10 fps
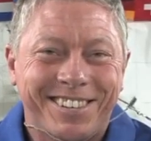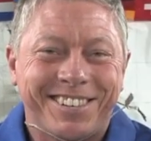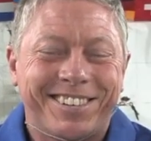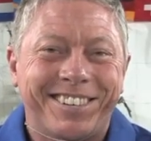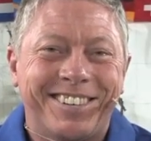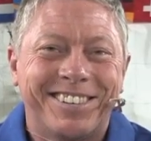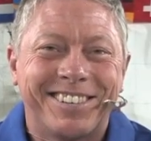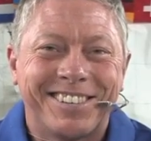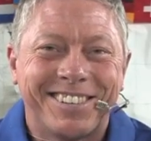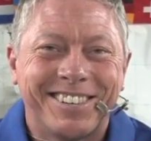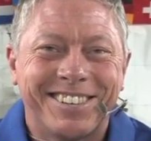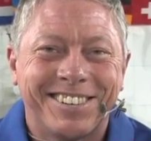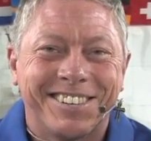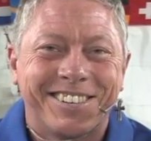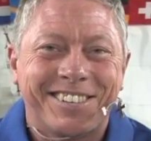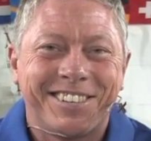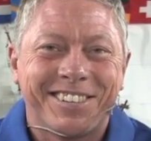(silence)